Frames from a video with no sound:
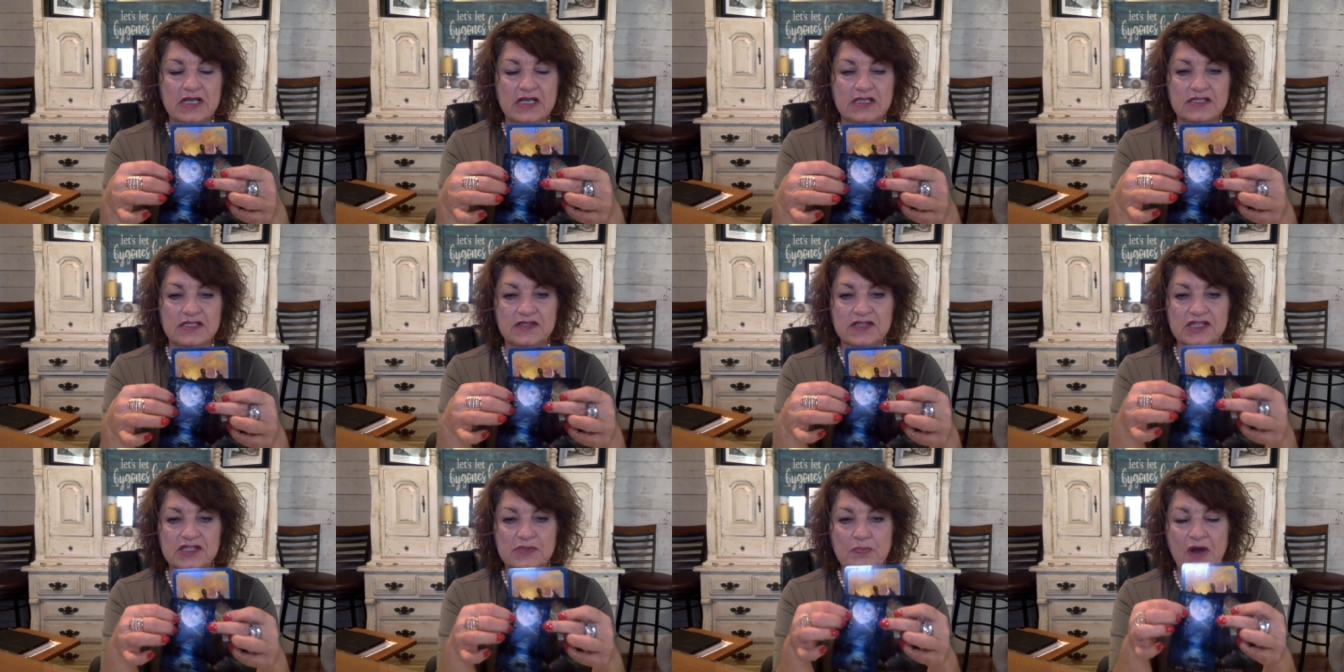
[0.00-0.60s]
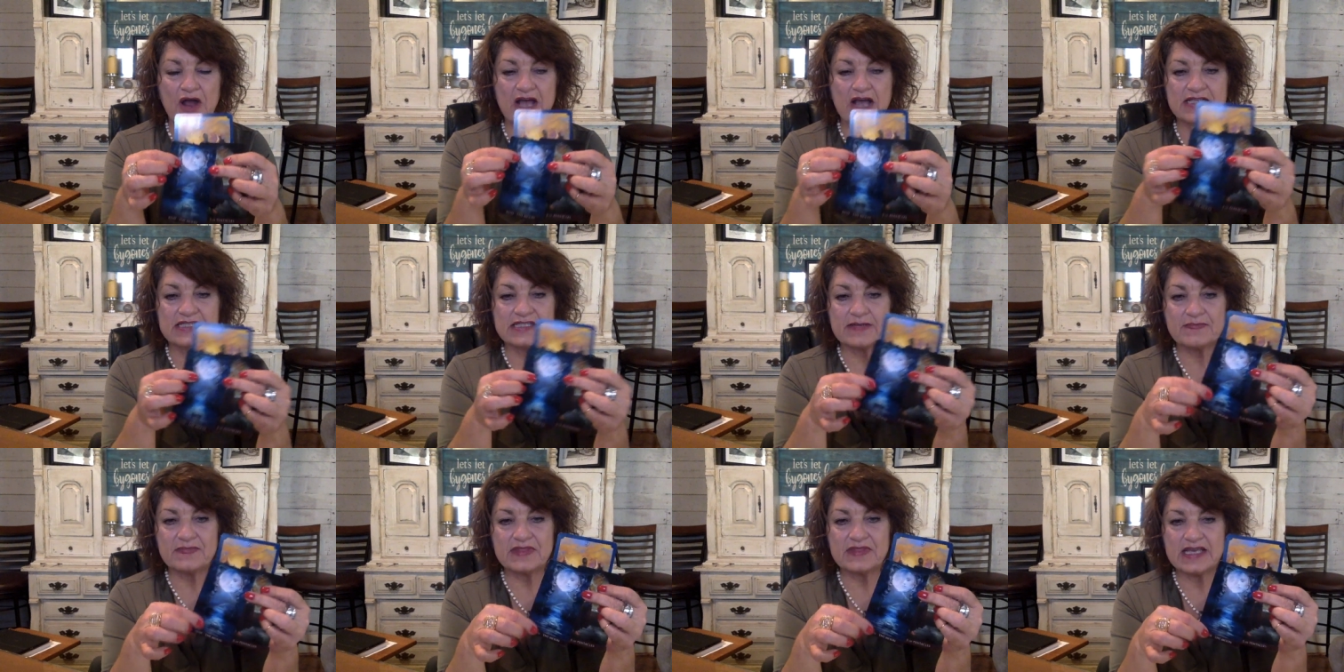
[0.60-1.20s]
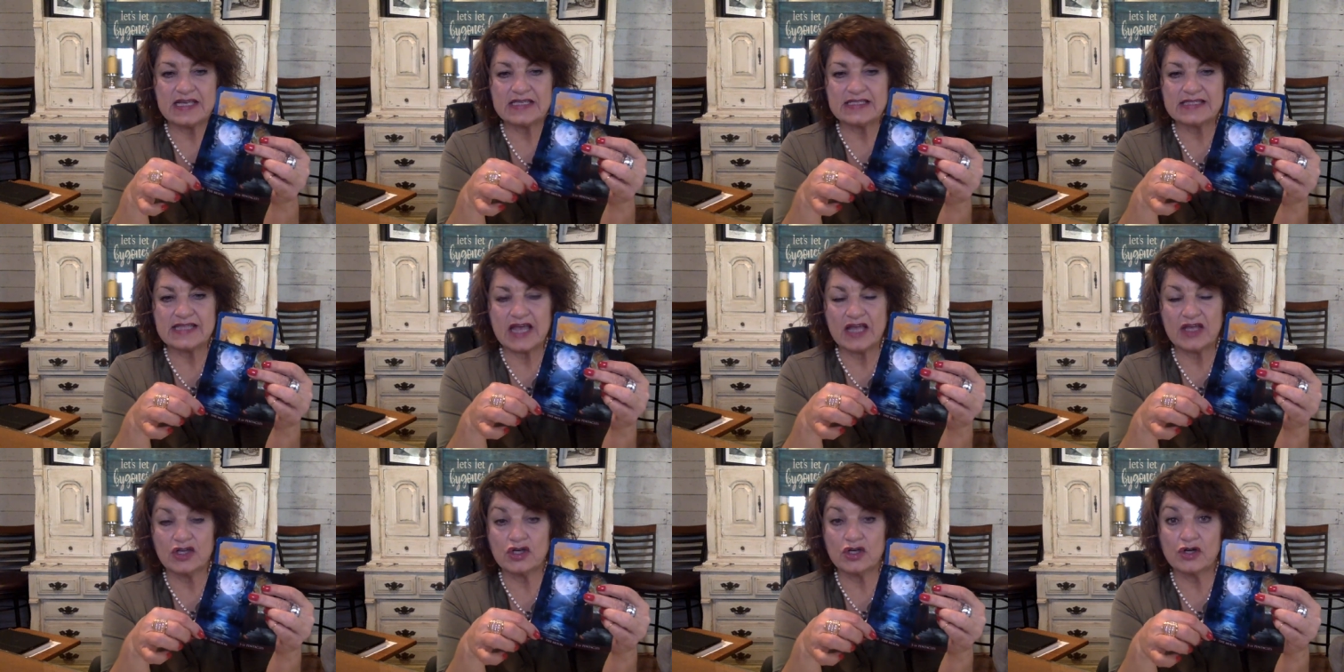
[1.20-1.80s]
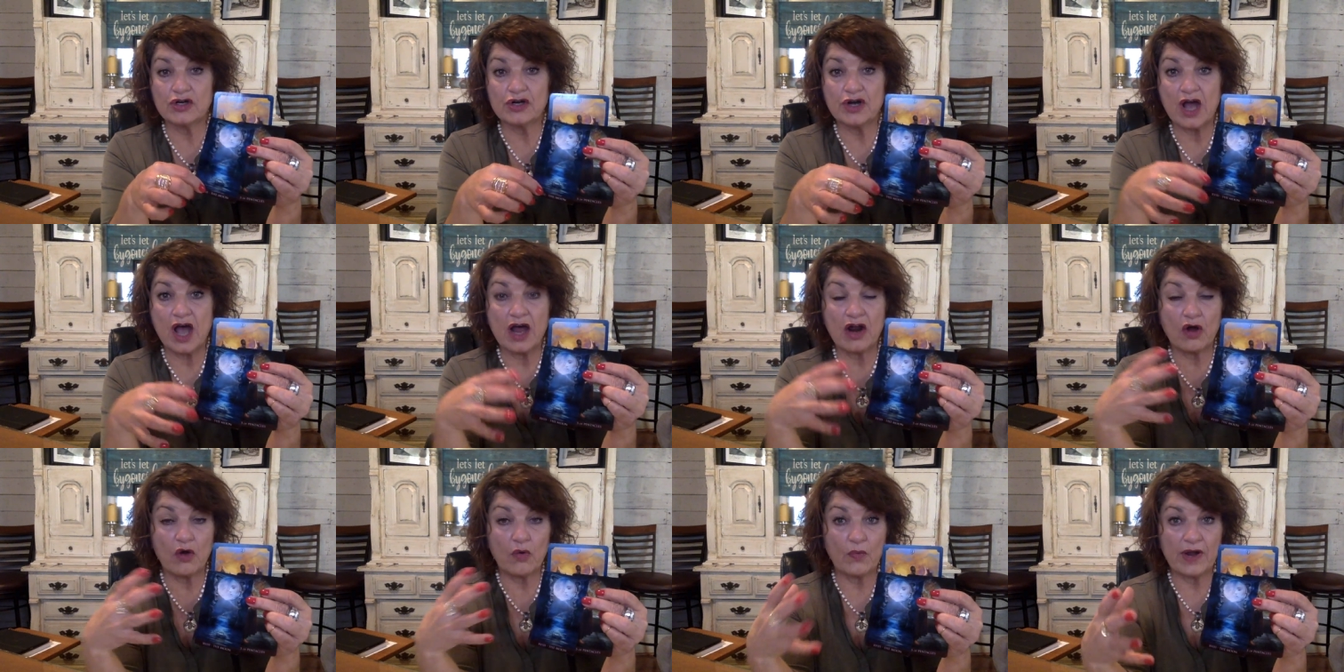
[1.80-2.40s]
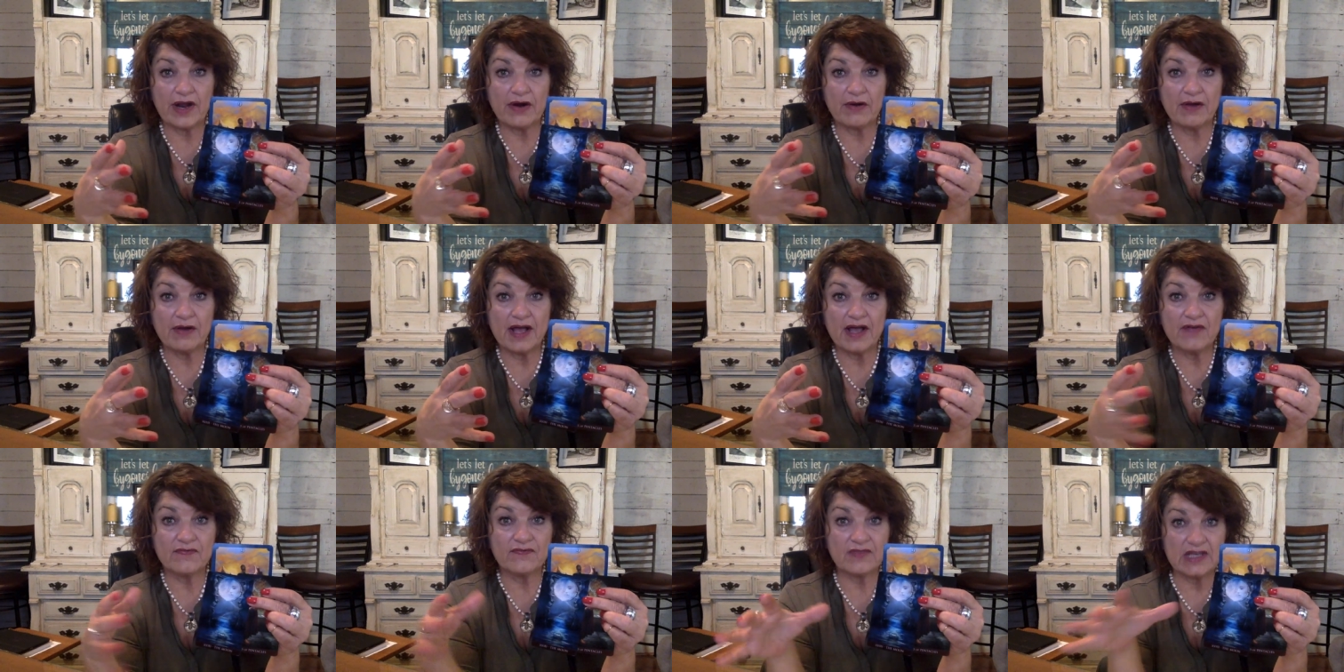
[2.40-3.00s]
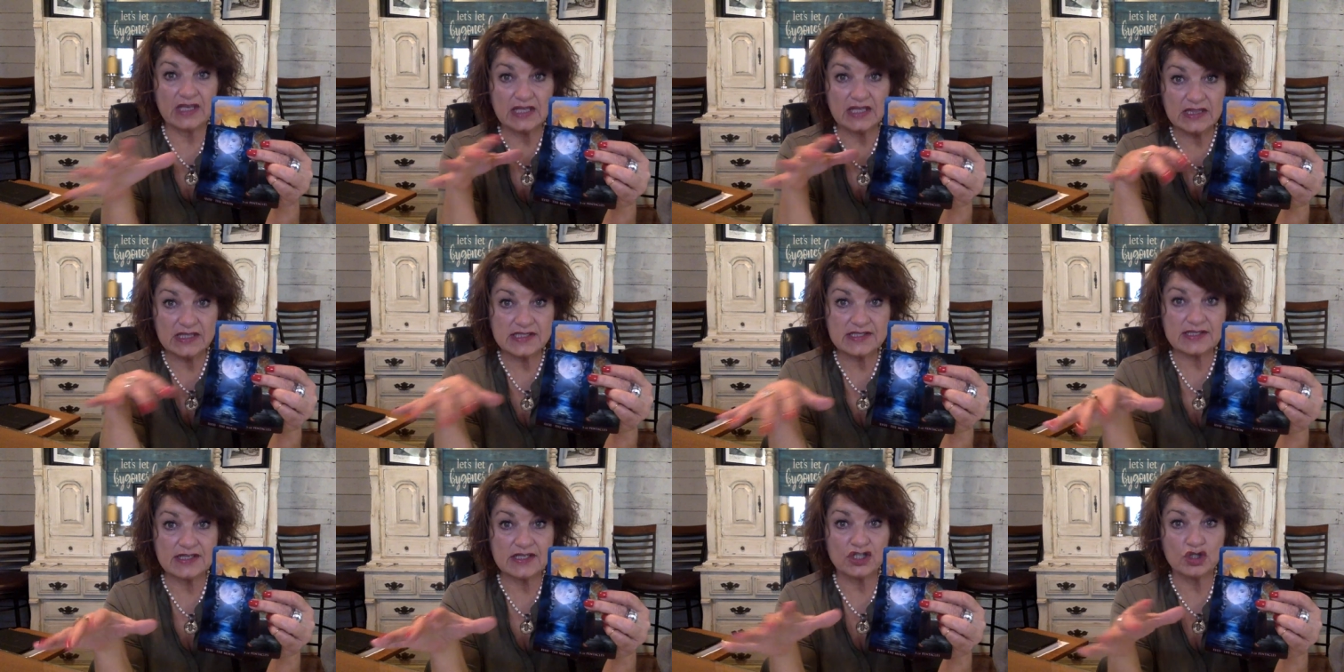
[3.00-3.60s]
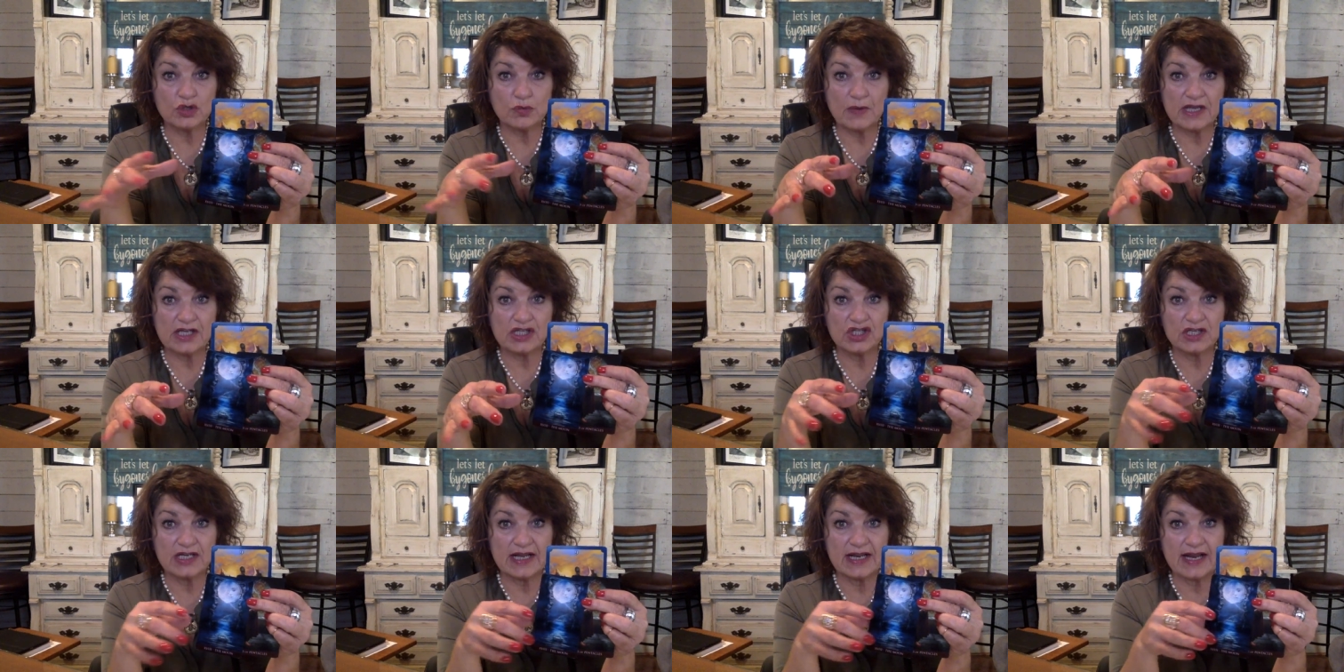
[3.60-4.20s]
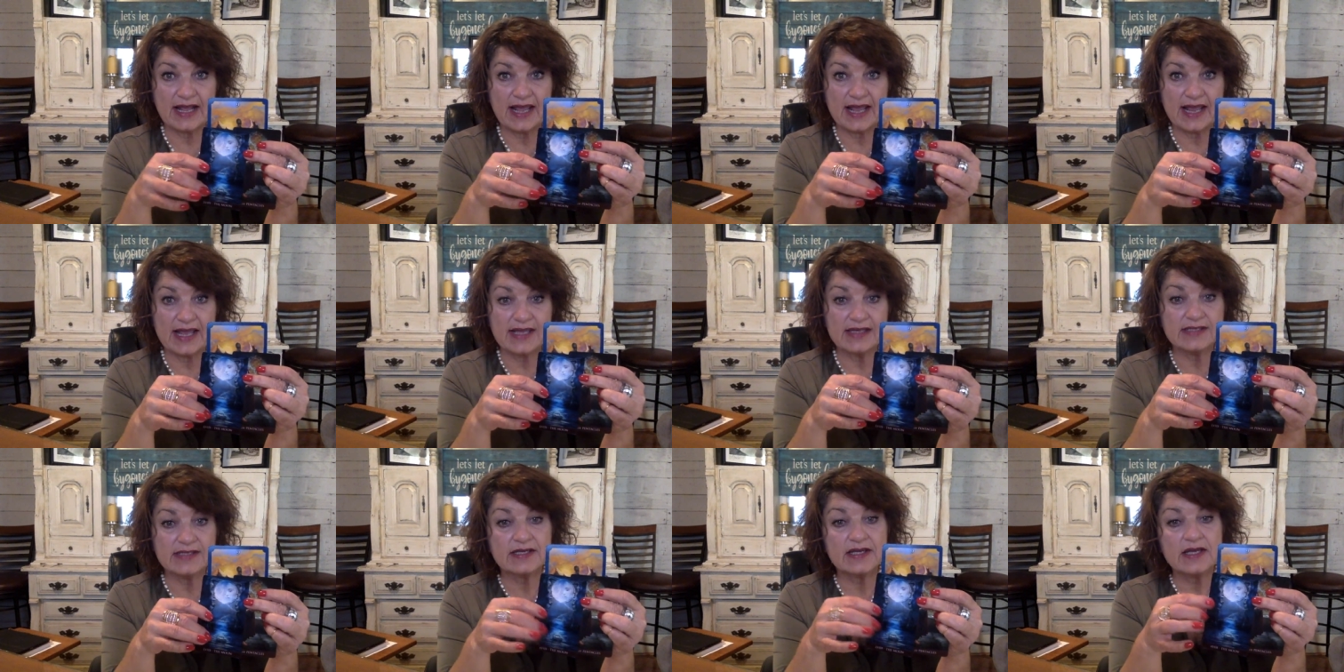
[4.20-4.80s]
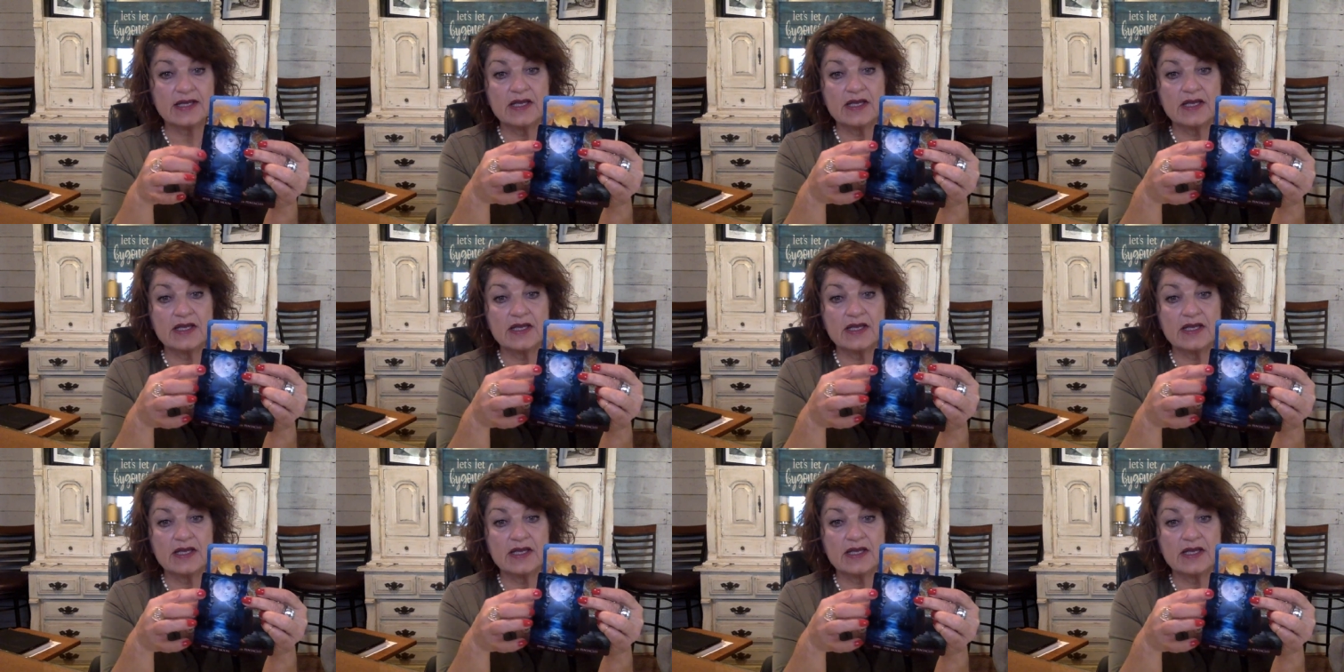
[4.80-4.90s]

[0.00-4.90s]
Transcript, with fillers: So there's probably some things that you're not aware of in the situation at hand.